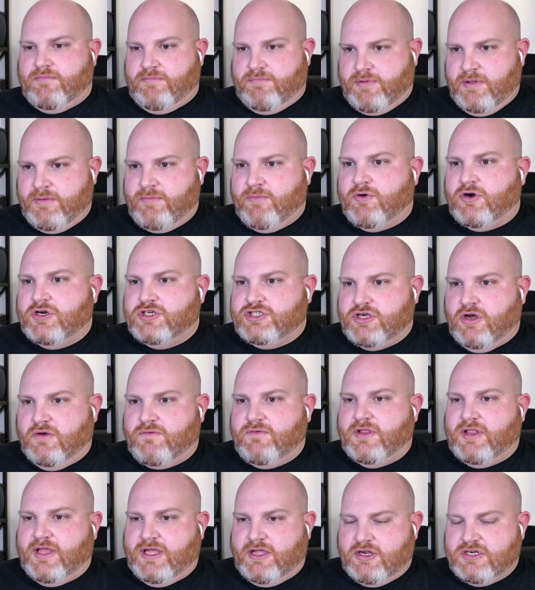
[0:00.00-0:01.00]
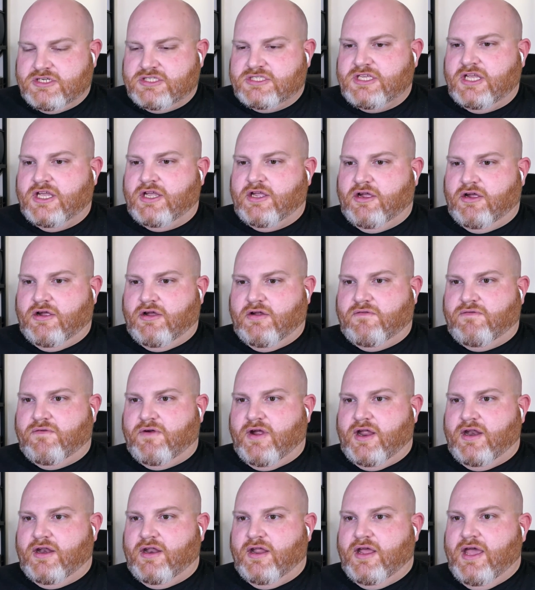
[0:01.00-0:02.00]
Be more jovial. Like you're seeing your good
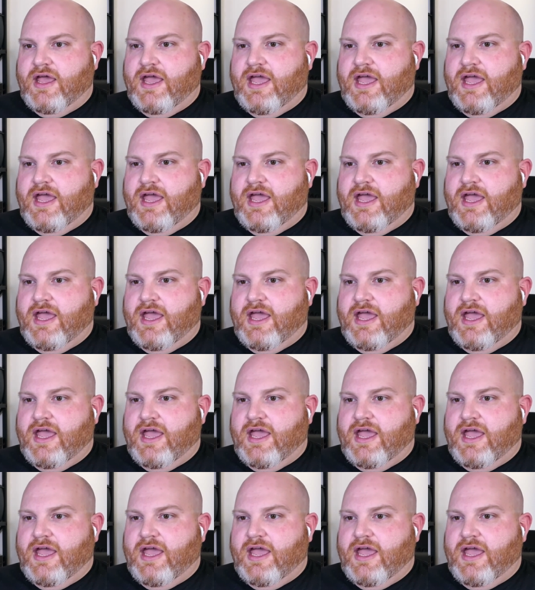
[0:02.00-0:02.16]
friend.